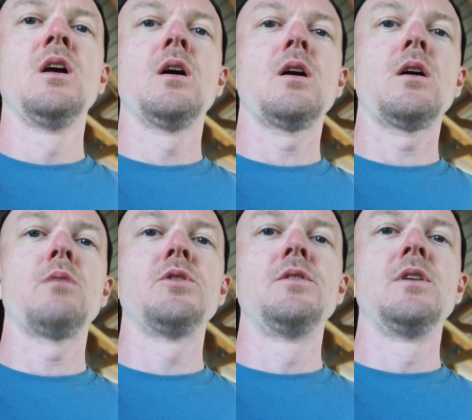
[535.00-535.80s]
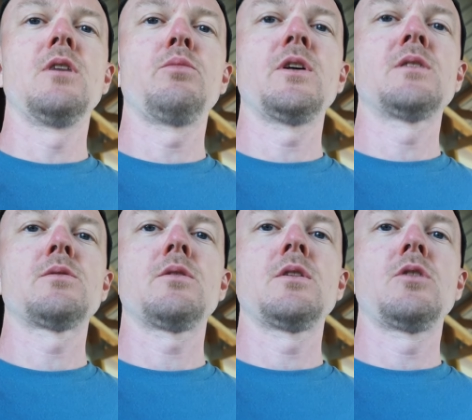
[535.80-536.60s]
uh, but the nail plates
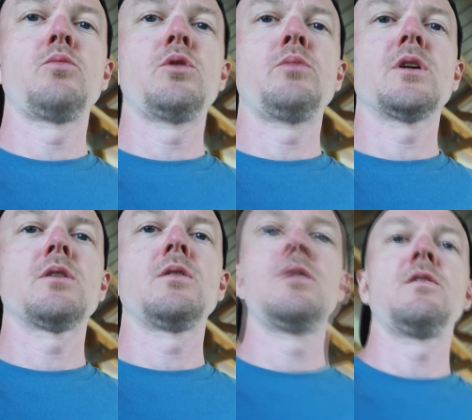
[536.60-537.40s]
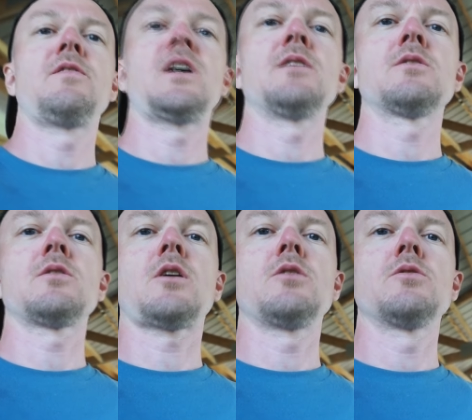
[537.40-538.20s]
are a little bit bigger than I thought,
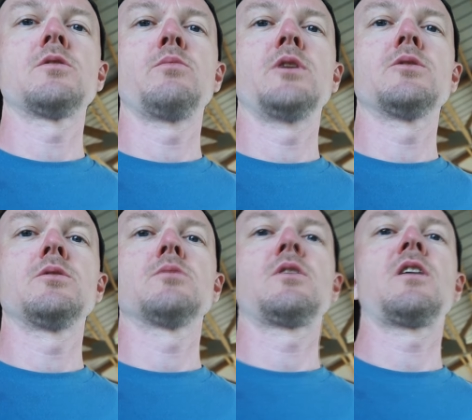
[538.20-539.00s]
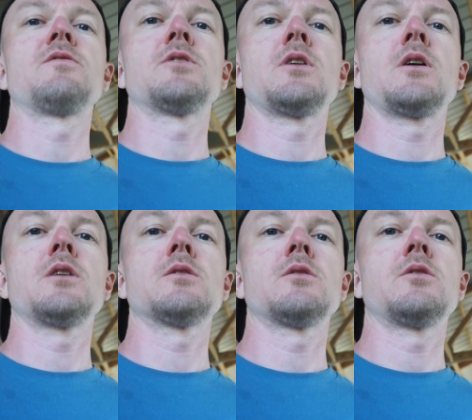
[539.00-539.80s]
so all those dimensions were off
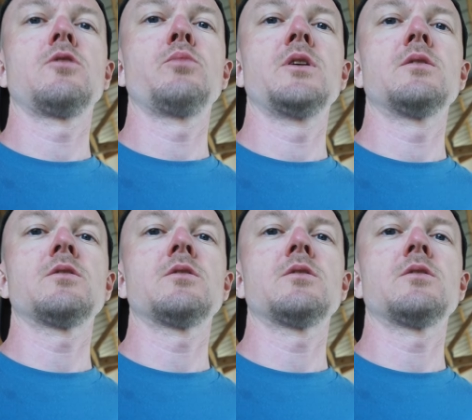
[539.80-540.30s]
just a little bit.